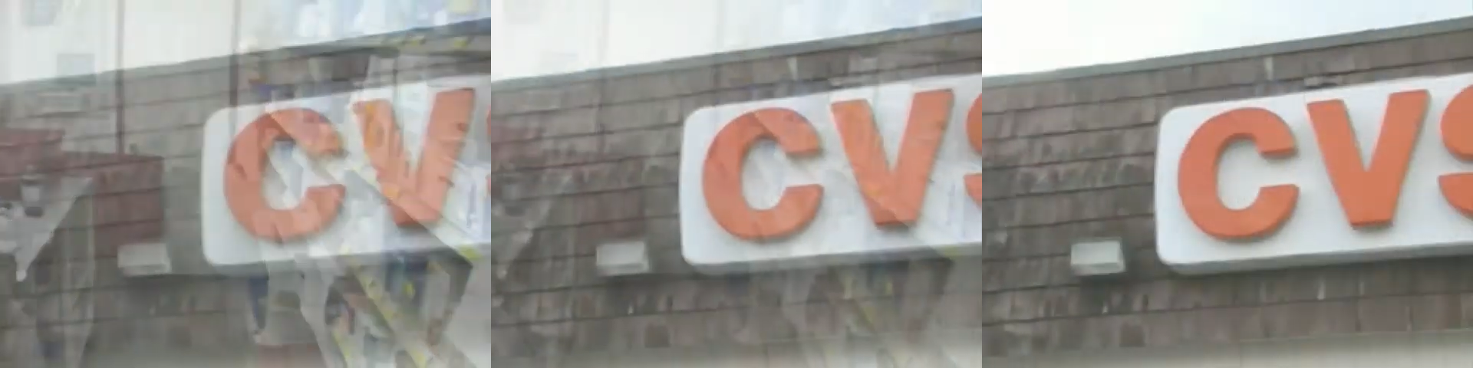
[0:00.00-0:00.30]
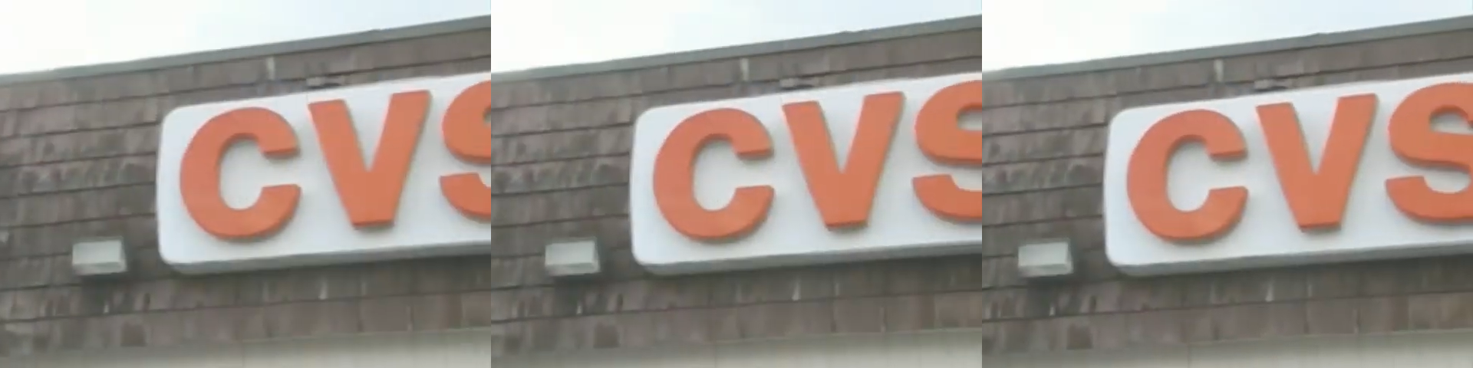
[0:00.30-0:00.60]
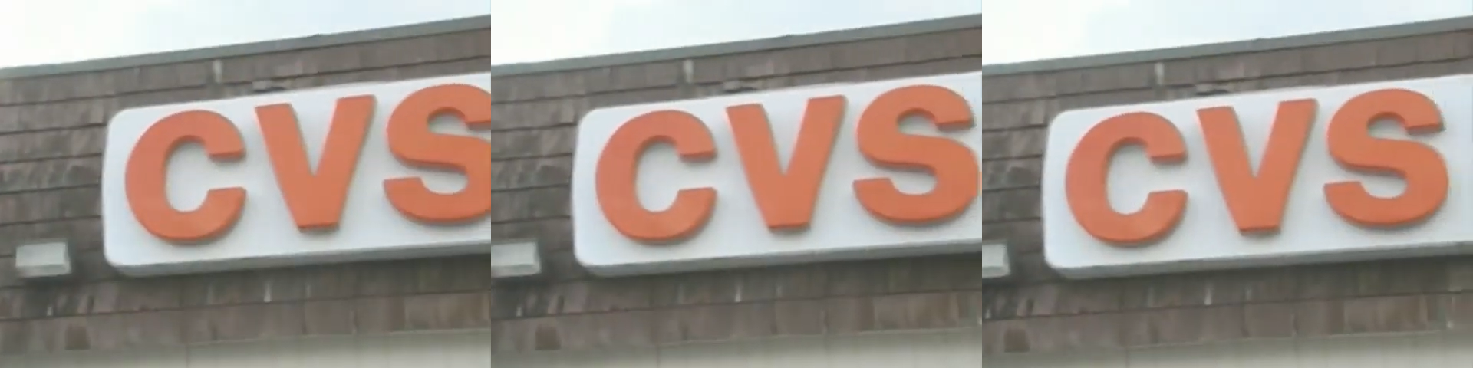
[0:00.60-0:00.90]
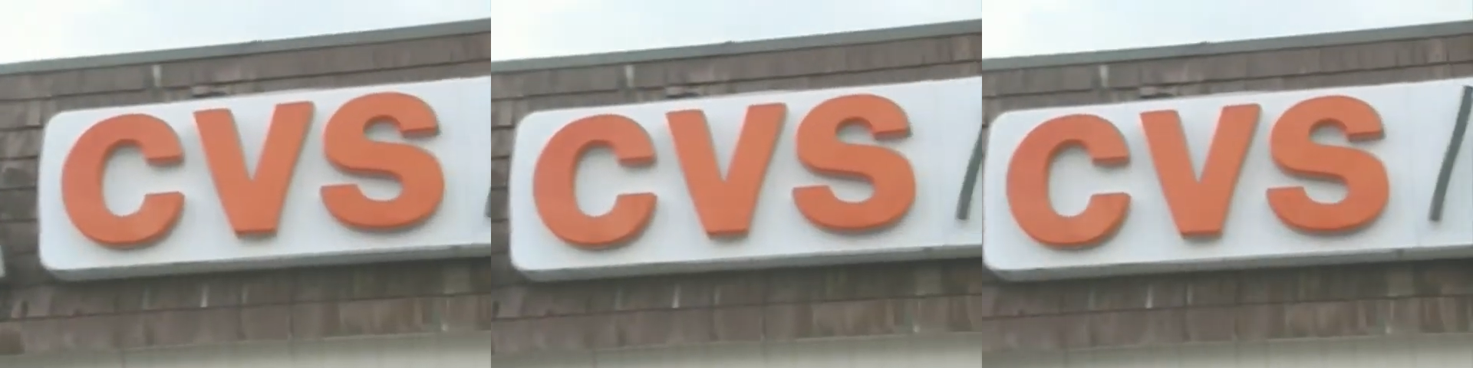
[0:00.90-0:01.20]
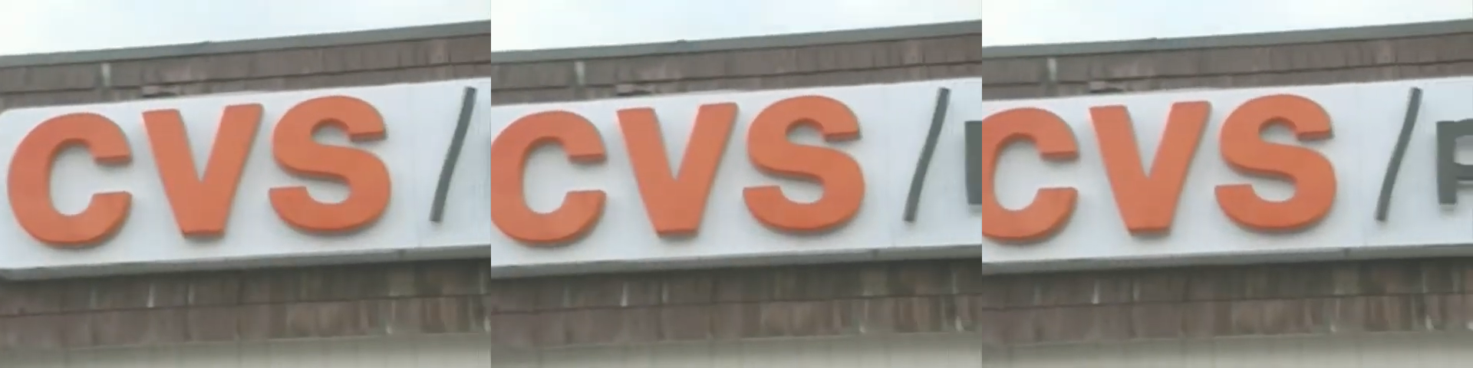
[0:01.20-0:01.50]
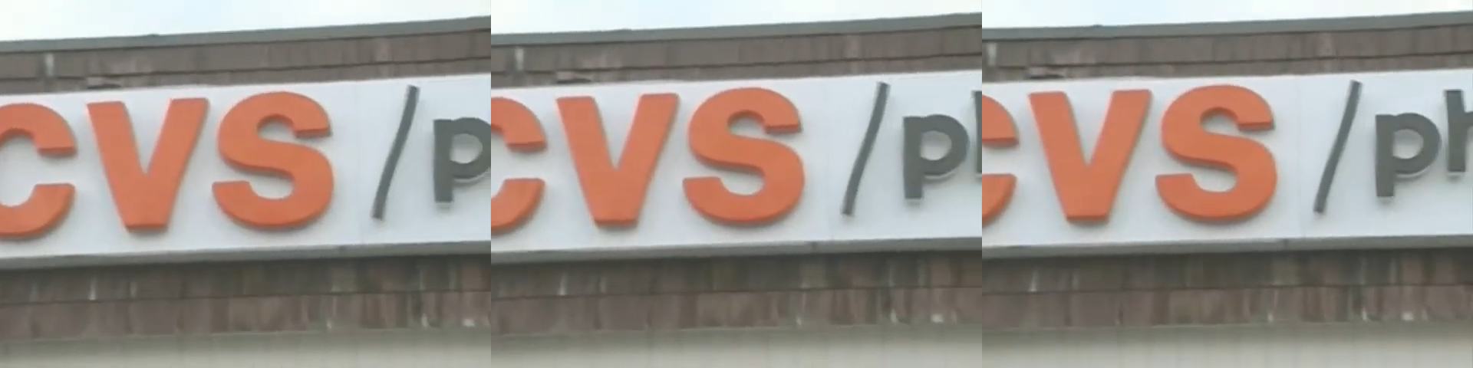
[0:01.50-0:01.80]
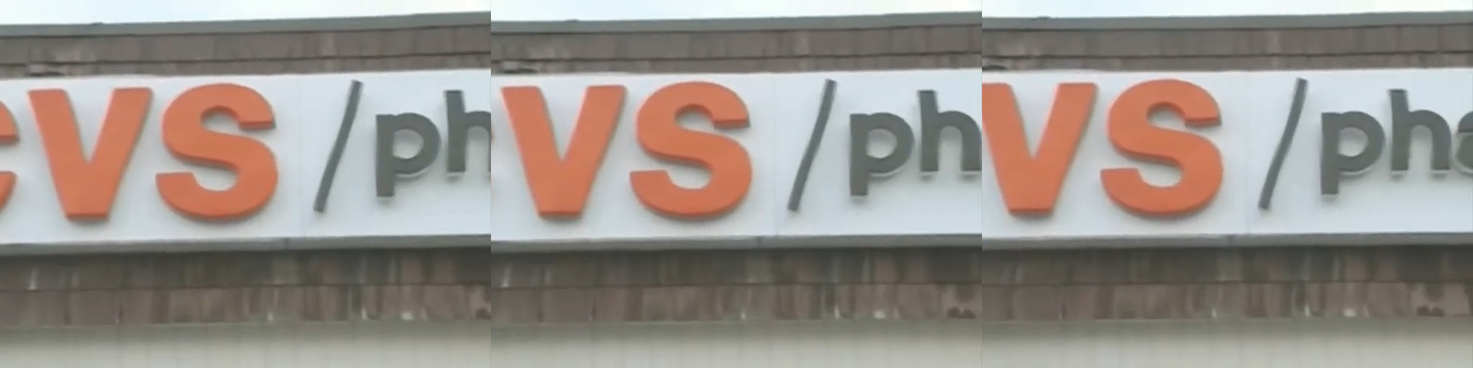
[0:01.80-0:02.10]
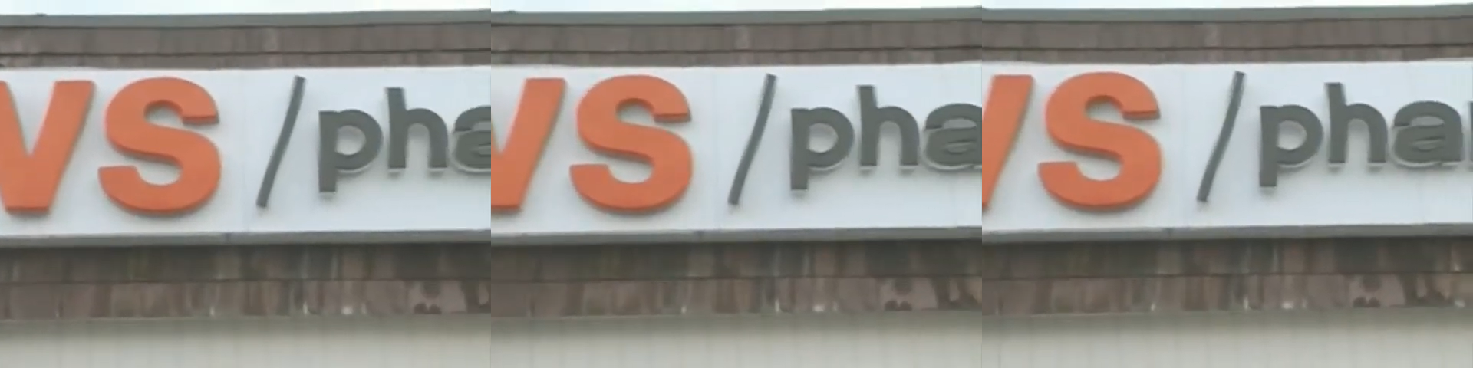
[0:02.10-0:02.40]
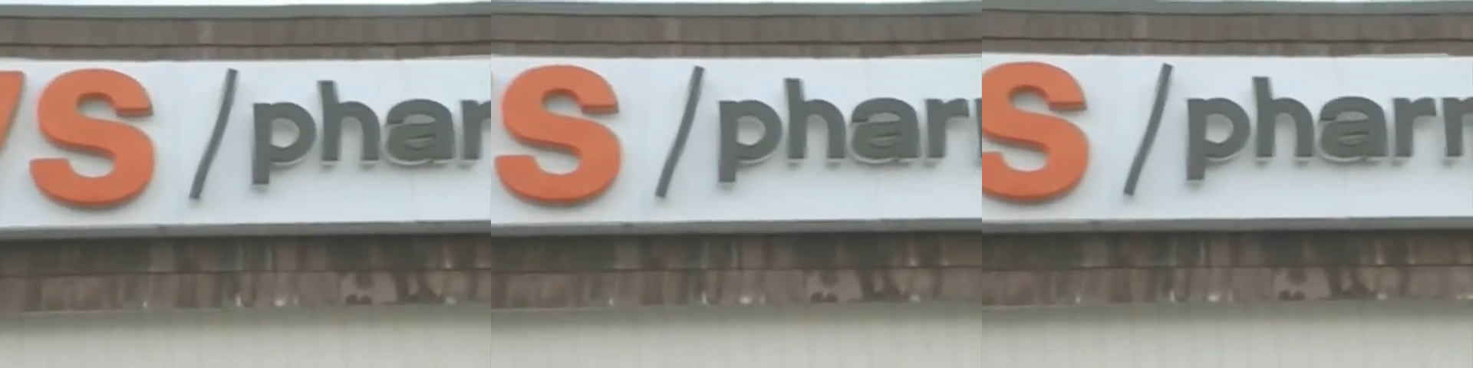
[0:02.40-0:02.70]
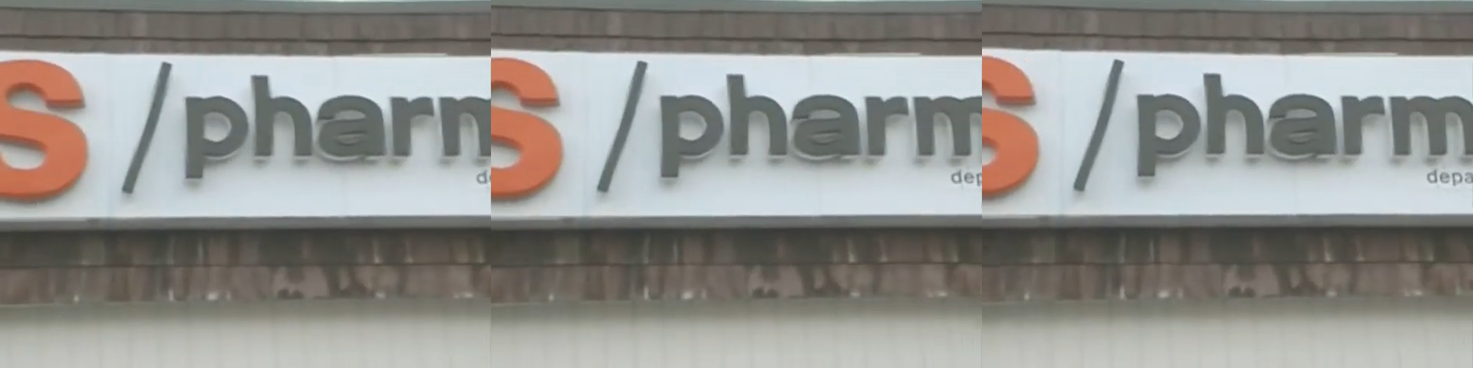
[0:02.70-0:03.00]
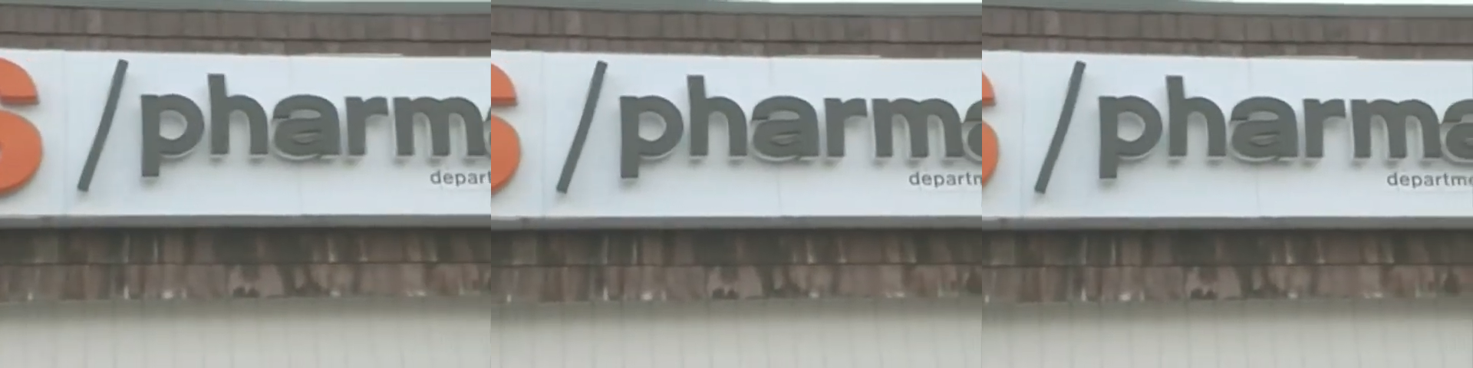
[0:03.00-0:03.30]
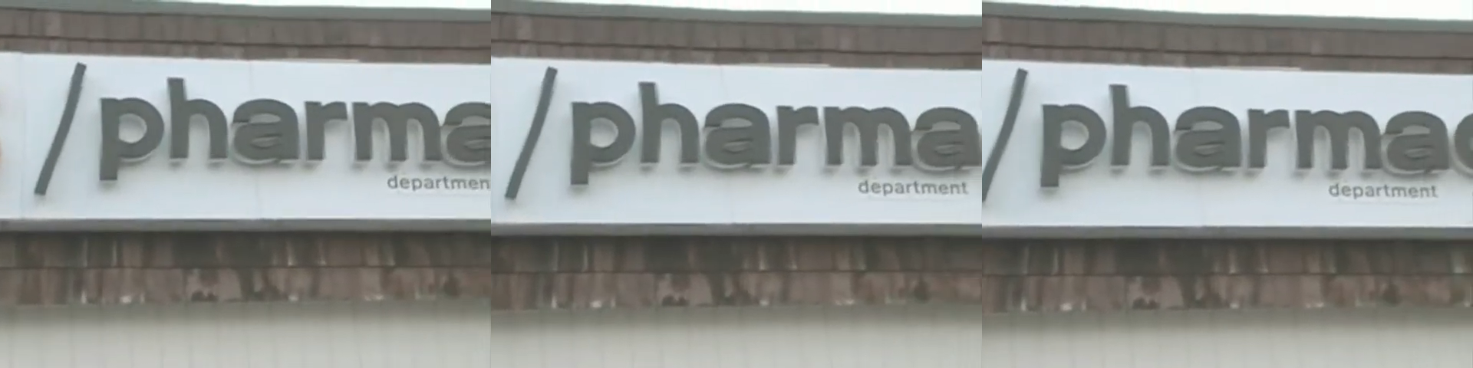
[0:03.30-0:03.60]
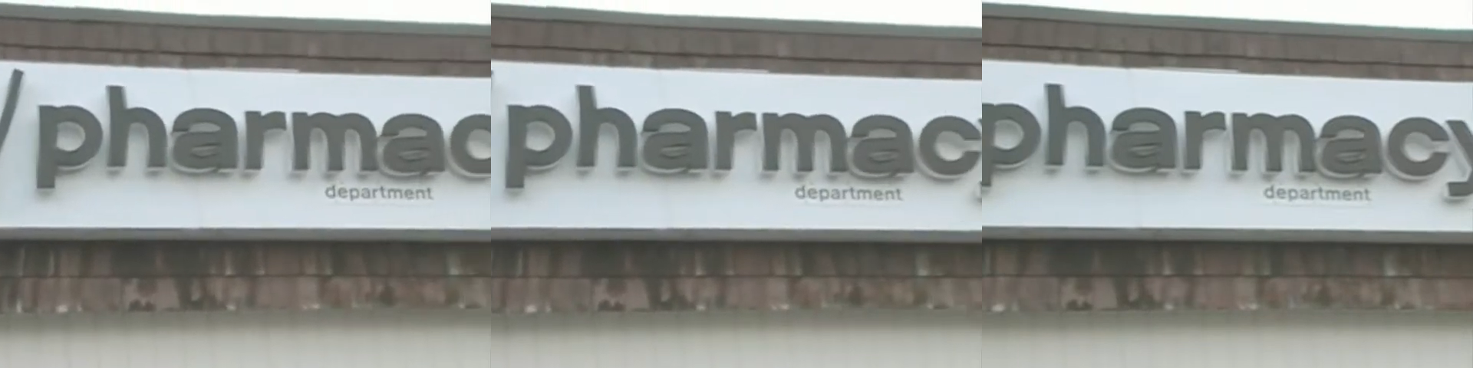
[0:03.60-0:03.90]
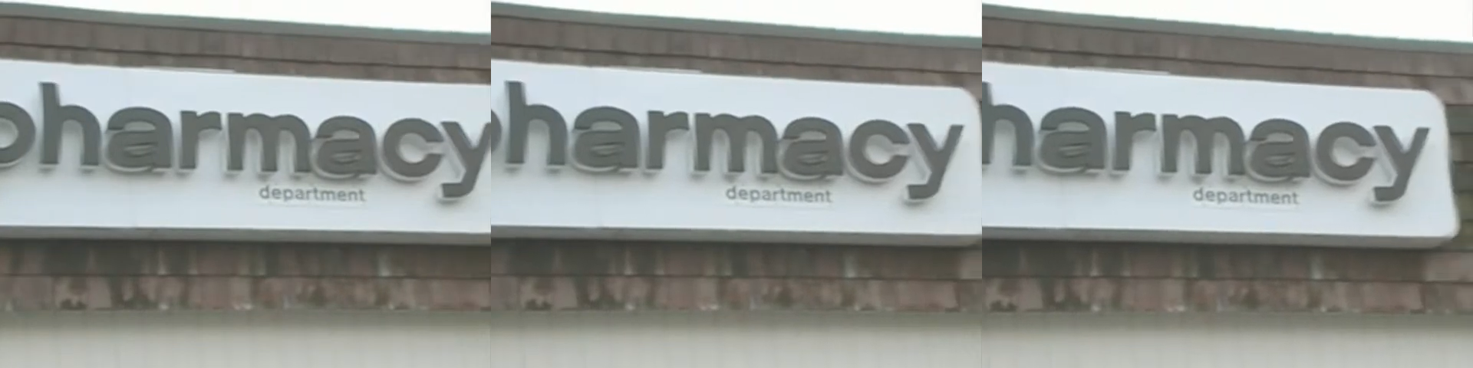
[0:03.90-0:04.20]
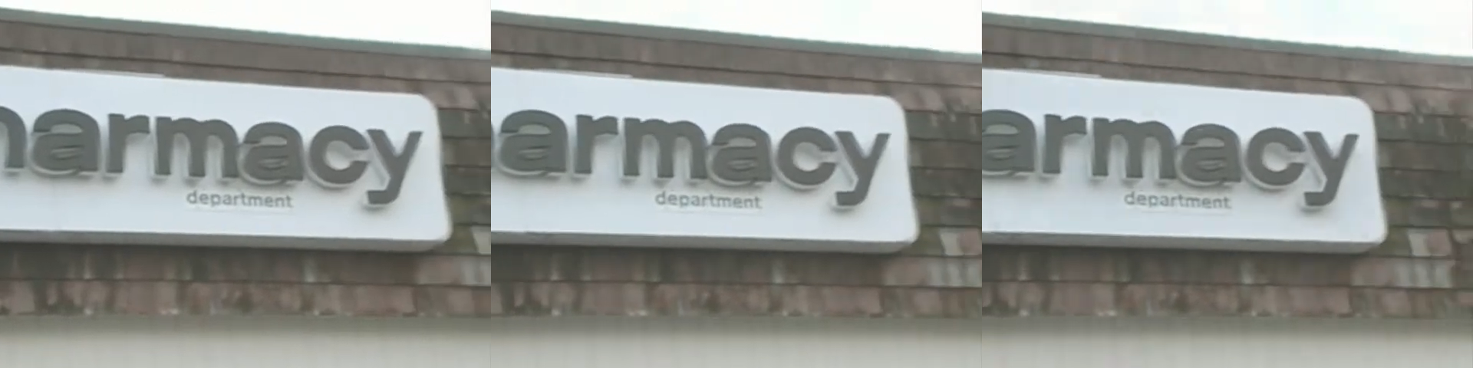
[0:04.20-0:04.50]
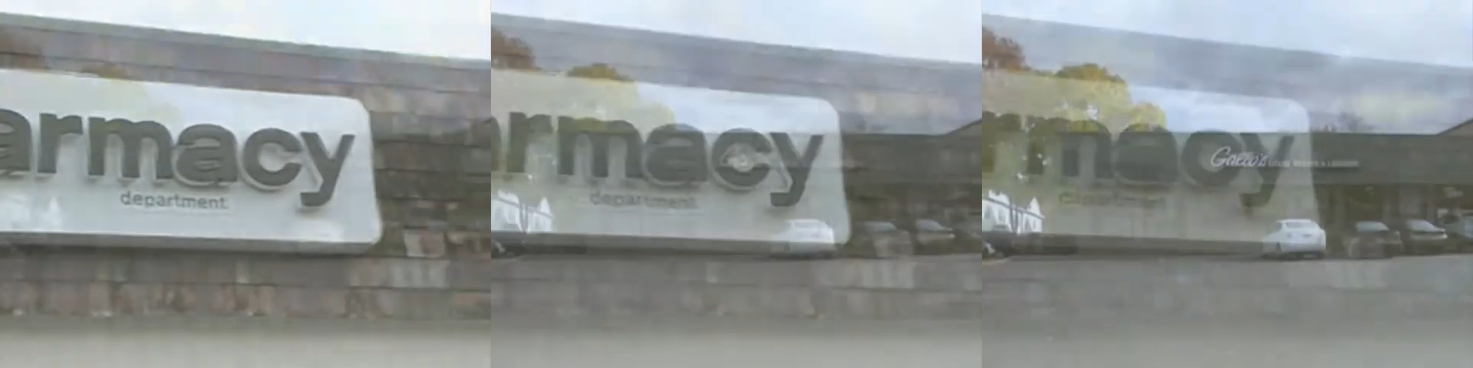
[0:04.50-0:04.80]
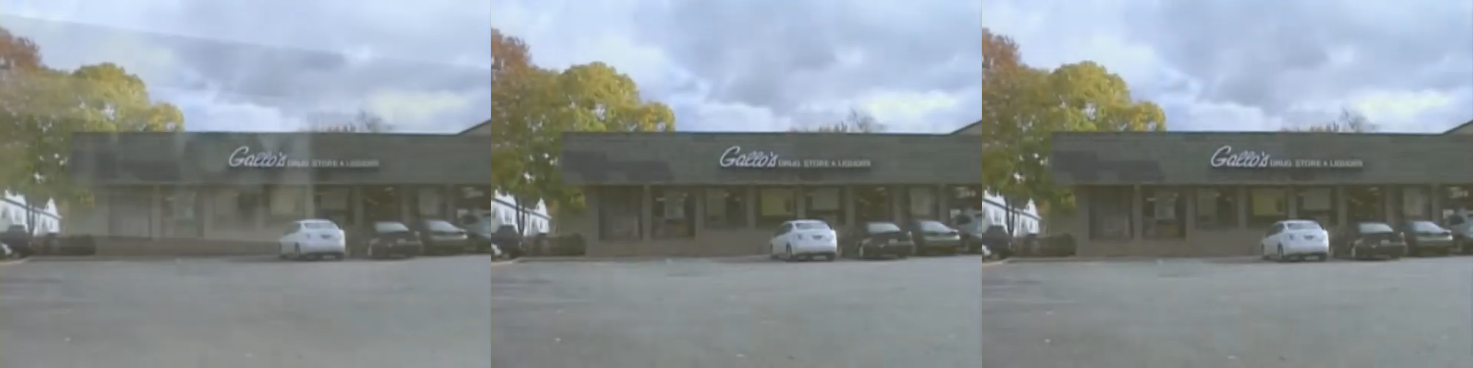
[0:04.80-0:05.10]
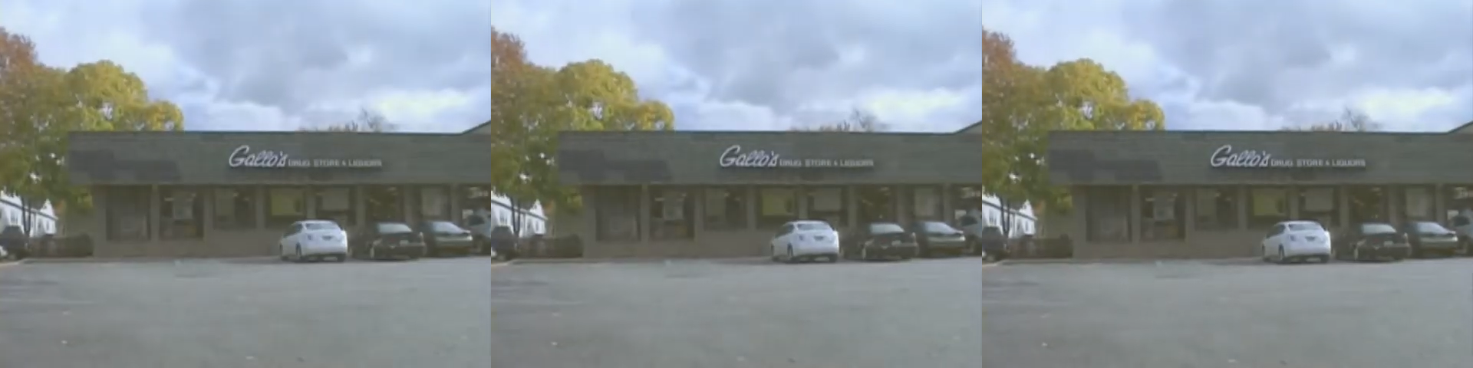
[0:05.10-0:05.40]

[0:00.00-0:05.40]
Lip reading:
Nobody's mouth can be seen.